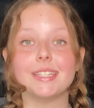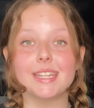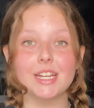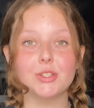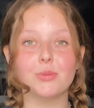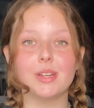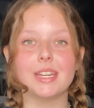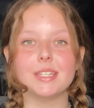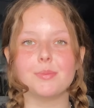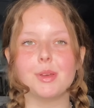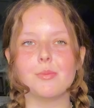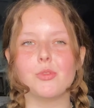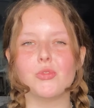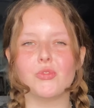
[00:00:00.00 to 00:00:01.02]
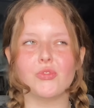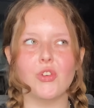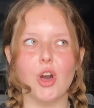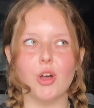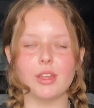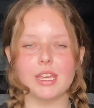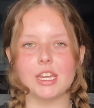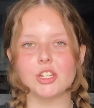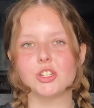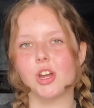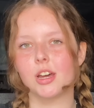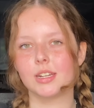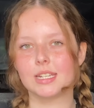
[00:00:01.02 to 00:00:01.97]
this next one is a bit more fall
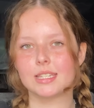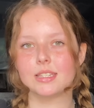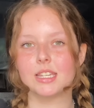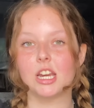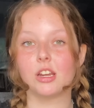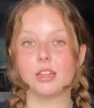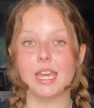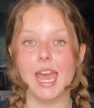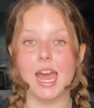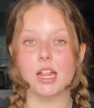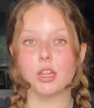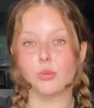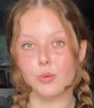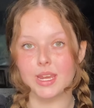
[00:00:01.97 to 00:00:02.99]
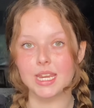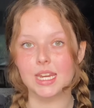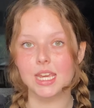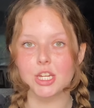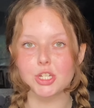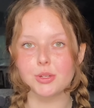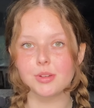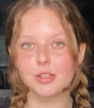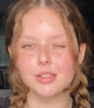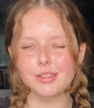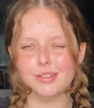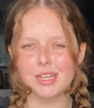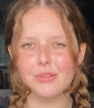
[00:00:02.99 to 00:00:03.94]
ish, not necessarily Halloween ish
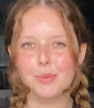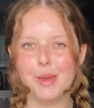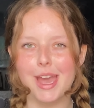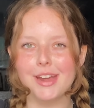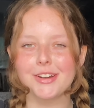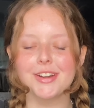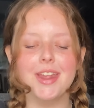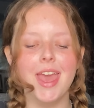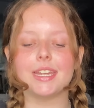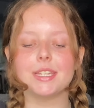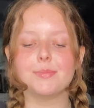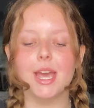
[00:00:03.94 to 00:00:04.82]
of a pattern. It is